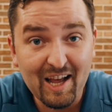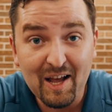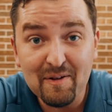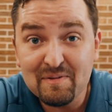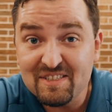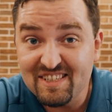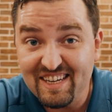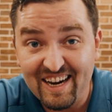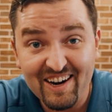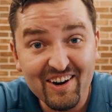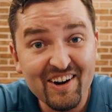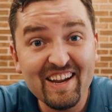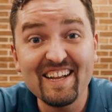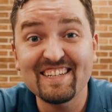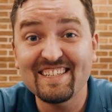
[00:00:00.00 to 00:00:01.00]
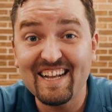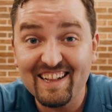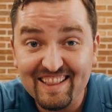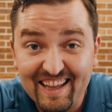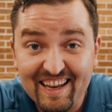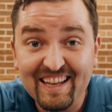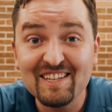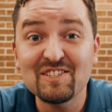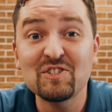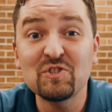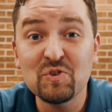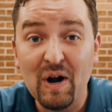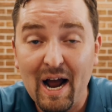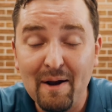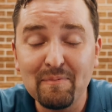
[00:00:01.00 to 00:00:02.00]
I'm serious, that thing has
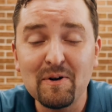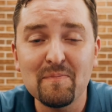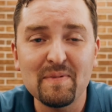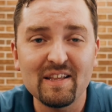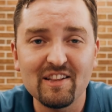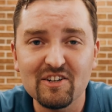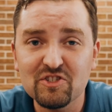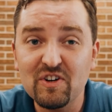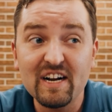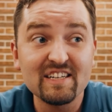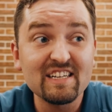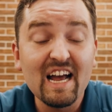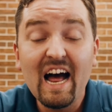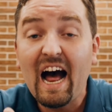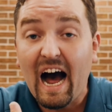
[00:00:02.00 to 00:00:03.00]
dropped them in their tracks.